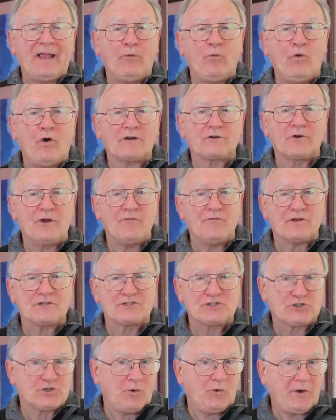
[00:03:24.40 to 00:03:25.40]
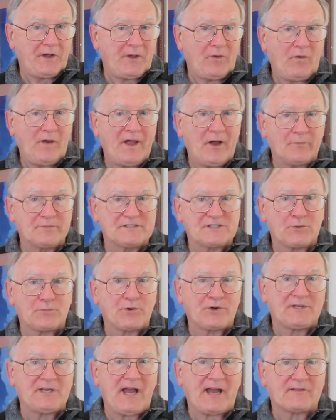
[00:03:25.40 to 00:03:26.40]
water in the soil helps to
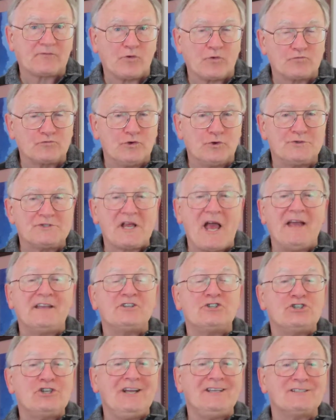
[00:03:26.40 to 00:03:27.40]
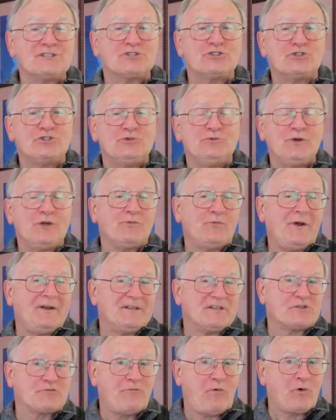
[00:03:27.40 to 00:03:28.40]
protect the roots. Just do it when
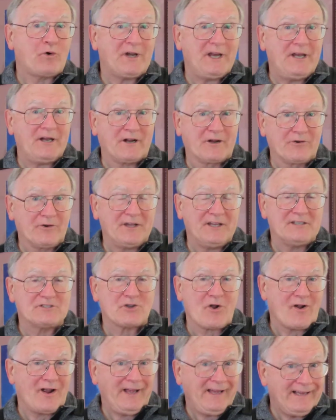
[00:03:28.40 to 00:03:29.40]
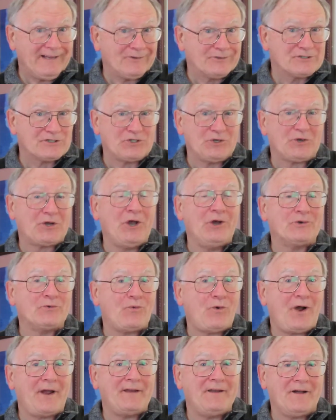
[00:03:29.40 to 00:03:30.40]
it's 40 degrees, or else you could
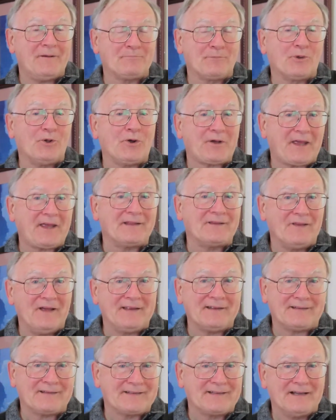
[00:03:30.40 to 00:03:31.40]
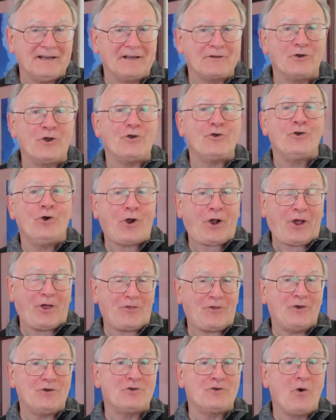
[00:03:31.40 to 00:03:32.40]
wind up looking like Nanook
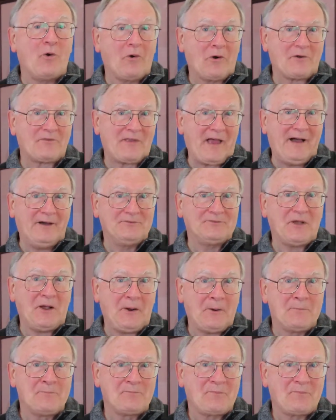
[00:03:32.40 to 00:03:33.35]
of the North out there.